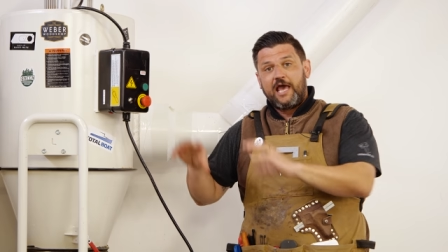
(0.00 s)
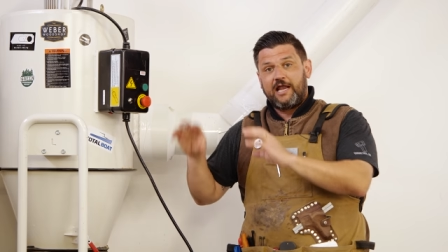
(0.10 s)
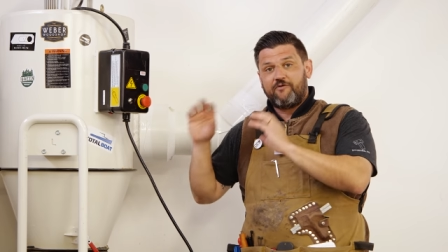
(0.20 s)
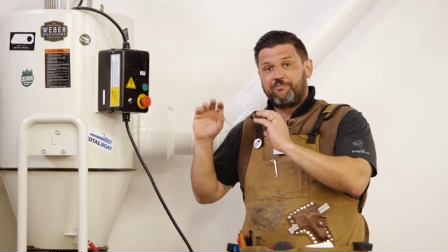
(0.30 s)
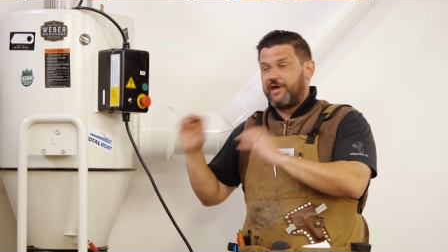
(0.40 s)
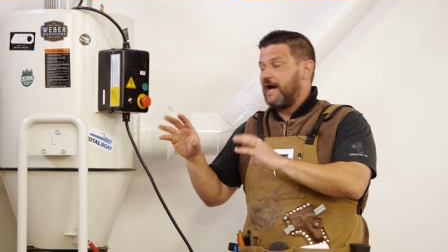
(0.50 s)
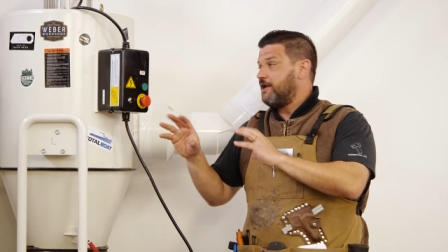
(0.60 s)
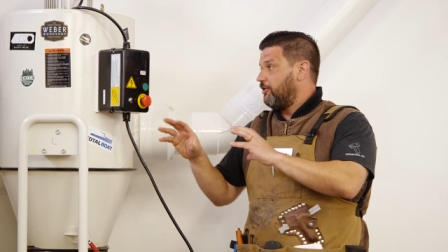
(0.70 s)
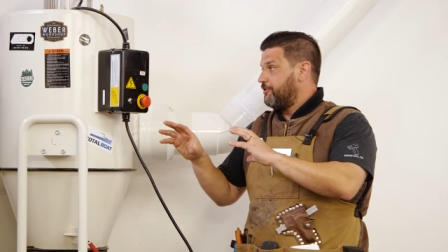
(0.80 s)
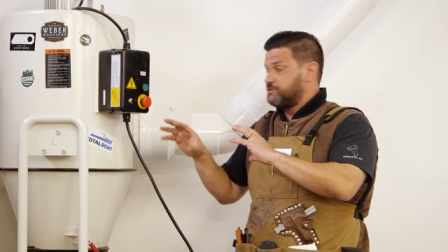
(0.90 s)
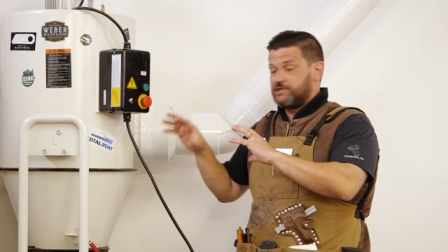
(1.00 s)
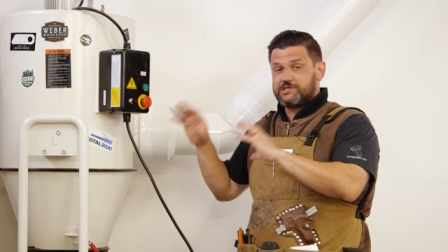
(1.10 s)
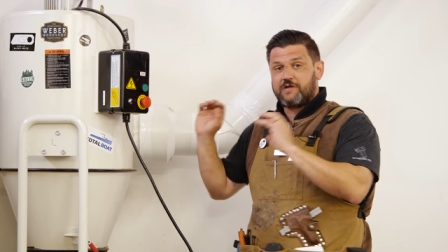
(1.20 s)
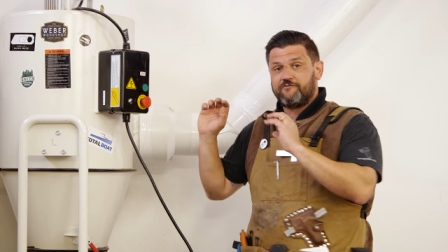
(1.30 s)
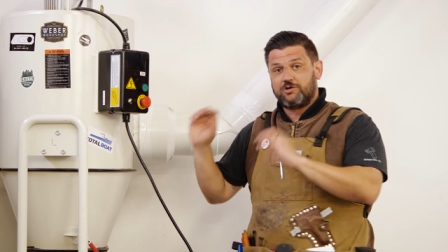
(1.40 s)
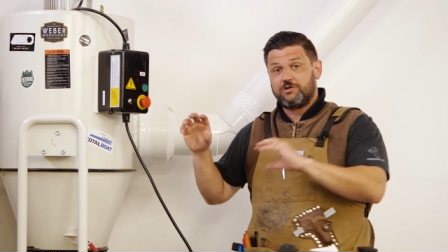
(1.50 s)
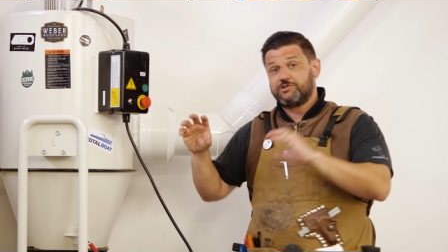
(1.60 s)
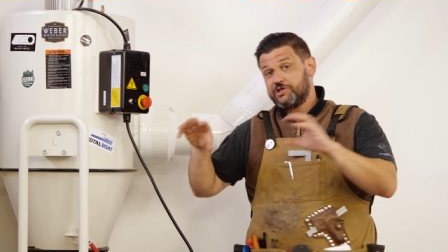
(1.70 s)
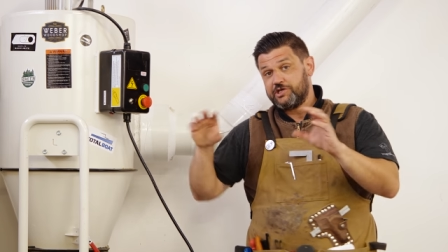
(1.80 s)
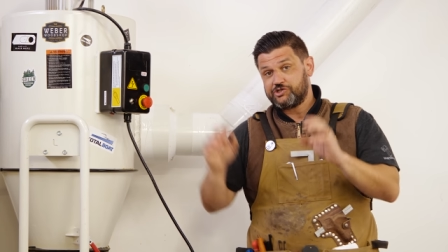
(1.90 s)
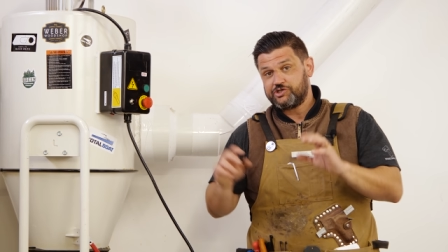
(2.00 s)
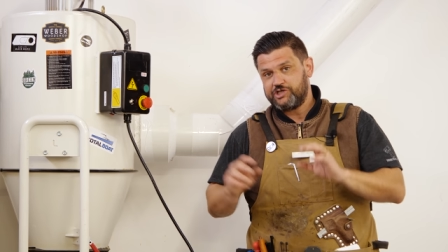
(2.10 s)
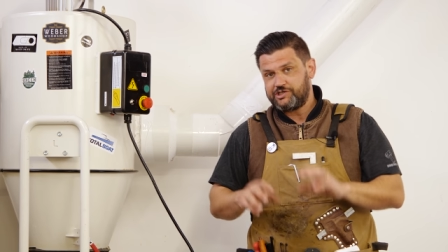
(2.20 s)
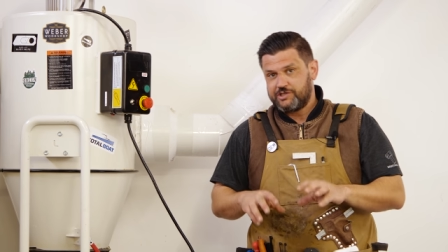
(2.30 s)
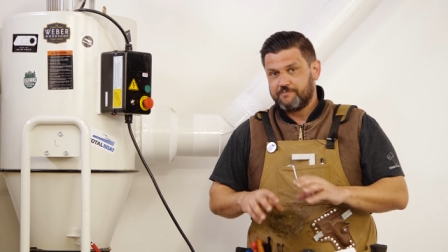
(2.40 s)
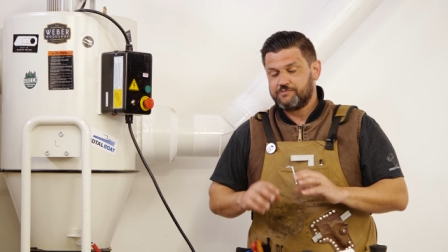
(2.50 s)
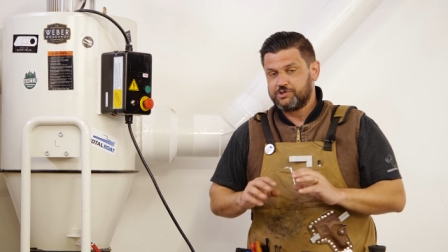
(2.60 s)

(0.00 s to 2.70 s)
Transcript: And I've applied all those things I've learned to this system.